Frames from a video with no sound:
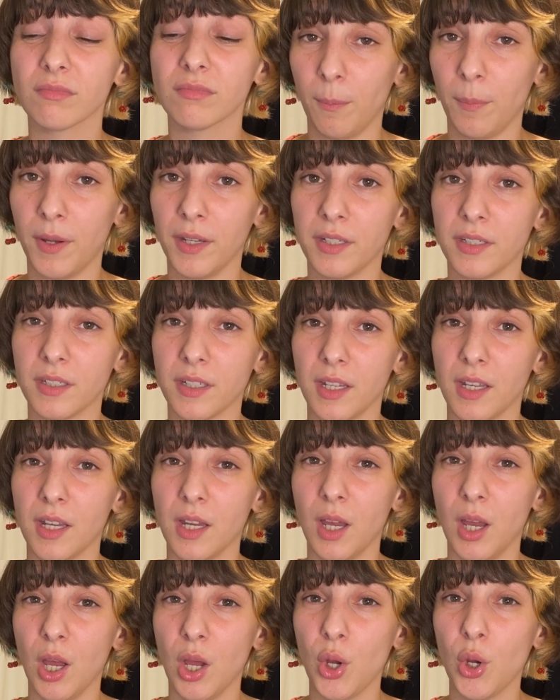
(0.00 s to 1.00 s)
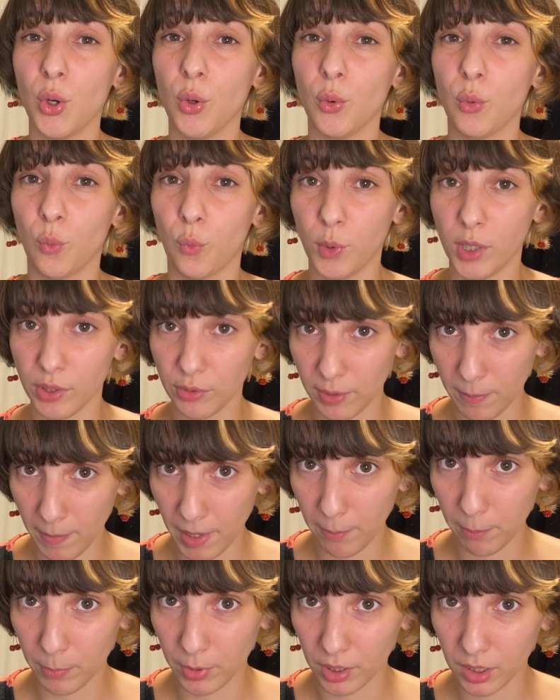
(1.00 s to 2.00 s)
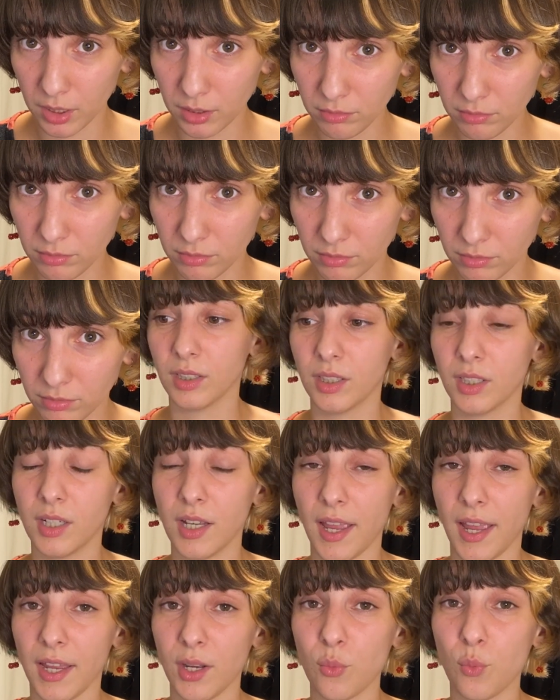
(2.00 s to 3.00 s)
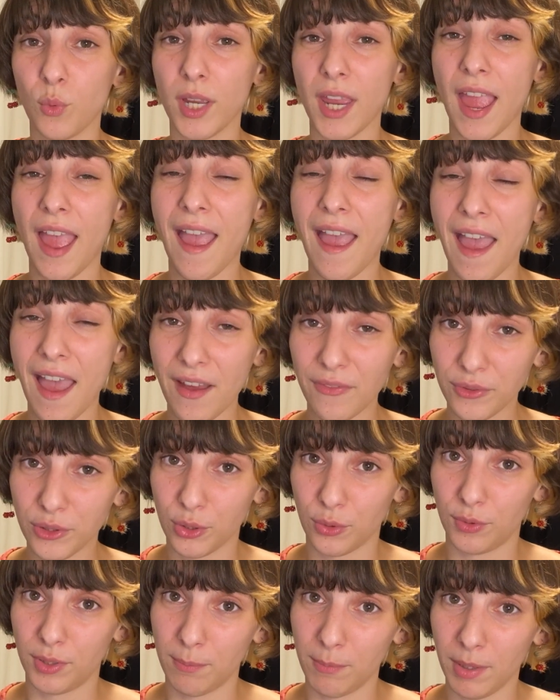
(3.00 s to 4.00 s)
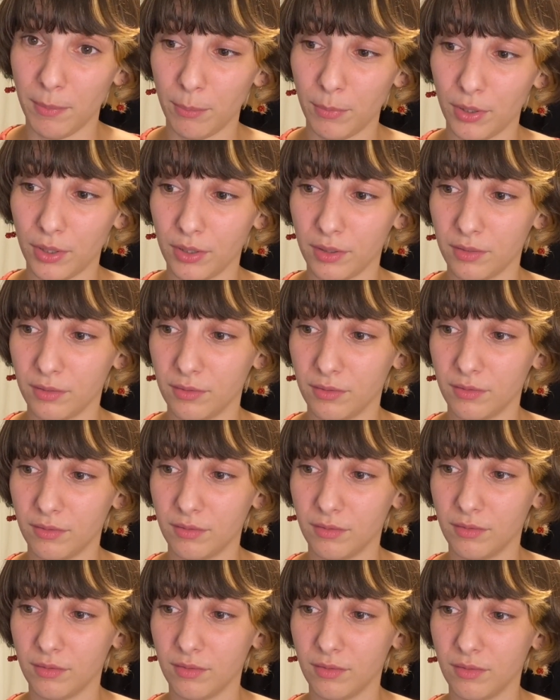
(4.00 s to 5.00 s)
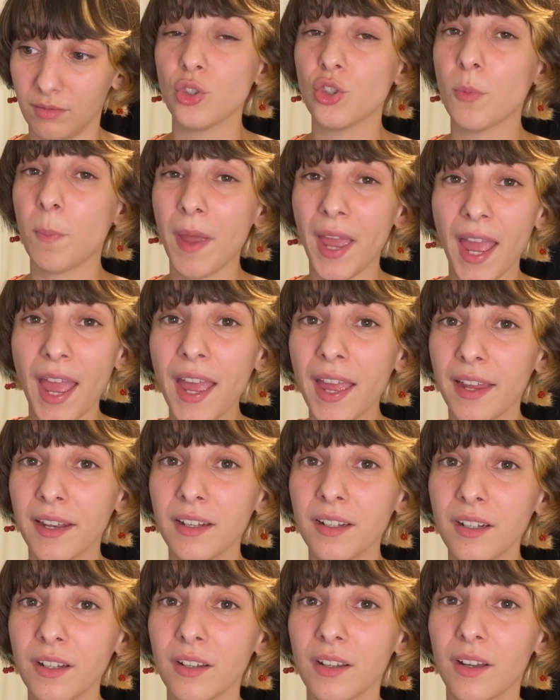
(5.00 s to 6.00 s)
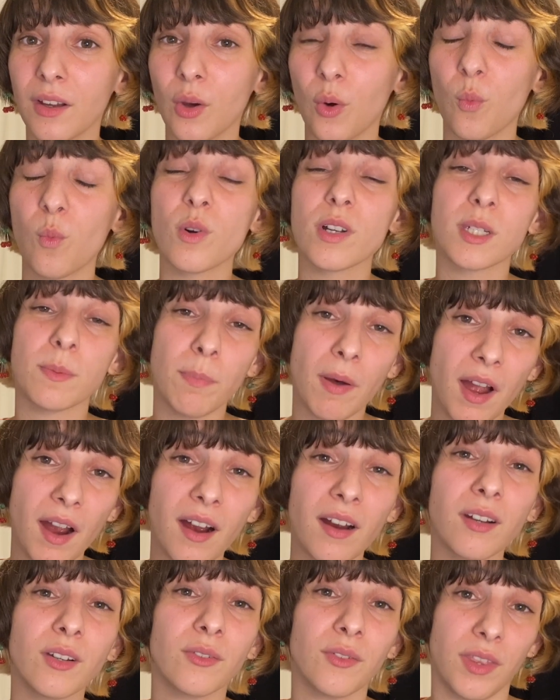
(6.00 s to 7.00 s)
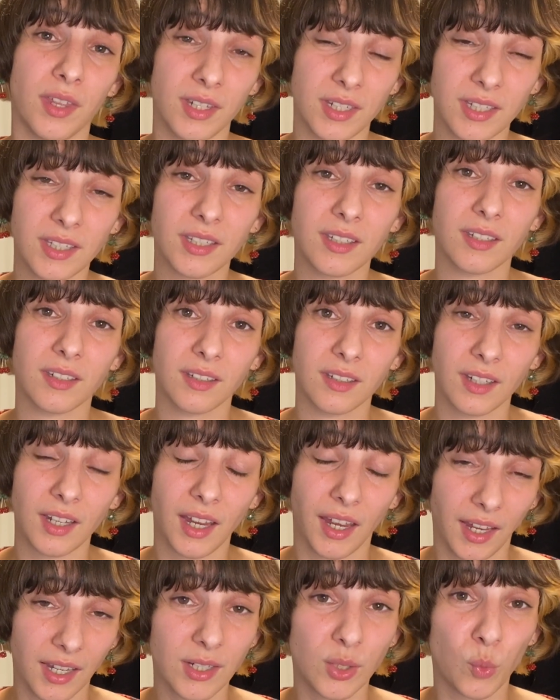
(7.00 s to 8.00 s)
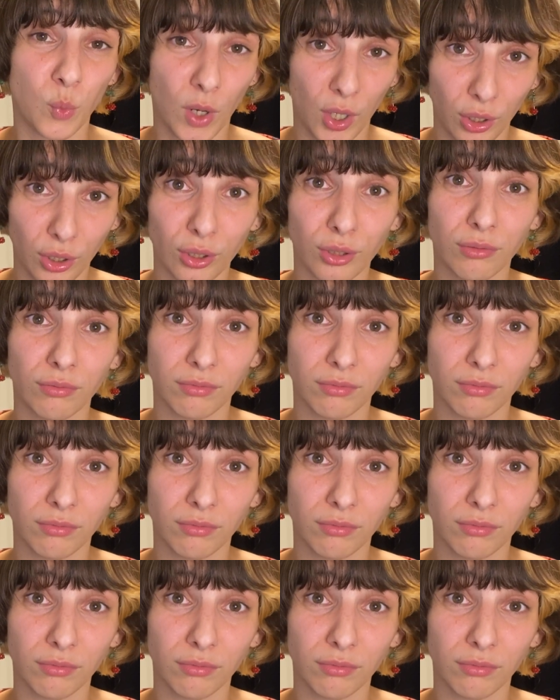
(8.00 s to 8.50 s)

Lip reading: But we remember, and we have to remember. Japan was part of this as well.